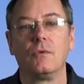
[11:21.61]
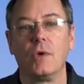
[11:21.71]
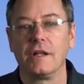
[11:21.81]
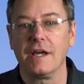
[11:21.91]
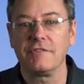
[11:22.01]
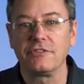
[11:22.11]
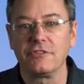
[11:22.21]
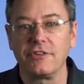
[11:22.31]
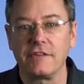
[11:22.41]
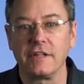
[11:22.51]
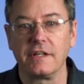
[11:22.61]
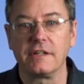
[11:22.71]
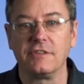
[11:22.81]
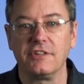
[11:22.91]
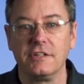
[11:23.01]
While Evans and Sutherland
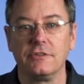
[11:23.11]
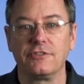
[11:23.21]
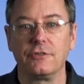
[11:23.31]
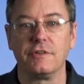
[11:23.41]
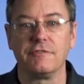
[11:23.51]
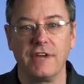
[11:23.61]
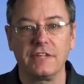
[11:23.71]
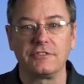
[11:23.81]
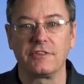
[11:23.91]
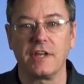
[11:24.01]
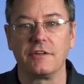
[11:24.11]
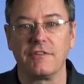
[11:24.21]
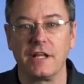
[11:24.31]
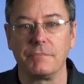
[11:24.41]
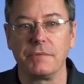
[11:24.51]
continues to invest and
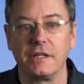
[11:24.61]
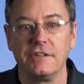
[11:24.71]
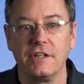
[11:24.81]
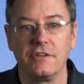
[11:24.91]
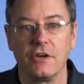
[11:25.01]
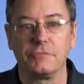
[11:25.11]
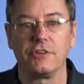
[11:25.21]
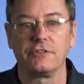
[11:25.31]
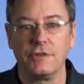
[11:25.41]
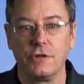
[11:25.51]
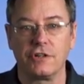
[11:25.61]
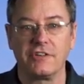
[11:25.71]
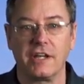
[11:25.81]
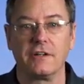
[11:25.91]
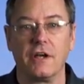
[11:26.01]
develop LED domes as future
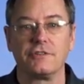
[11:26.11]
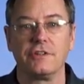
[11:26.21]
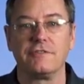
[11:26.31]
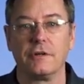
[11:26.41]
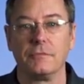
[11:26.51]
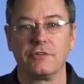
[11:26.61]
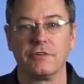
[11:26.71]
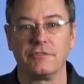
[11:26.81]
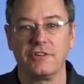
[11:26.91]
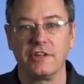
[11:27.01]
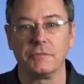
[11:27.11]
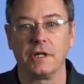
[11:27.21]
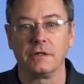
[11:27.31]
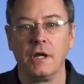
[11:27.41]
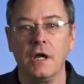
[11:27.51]
technology for immersive cinema,